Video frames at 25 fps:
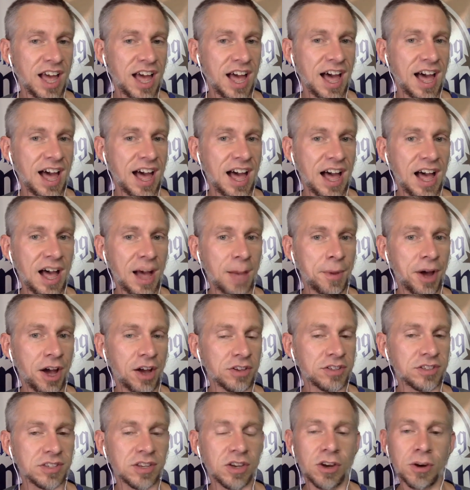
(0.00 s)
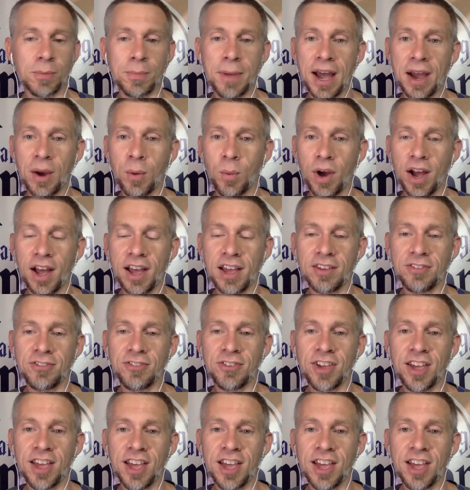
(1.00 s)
also my wife,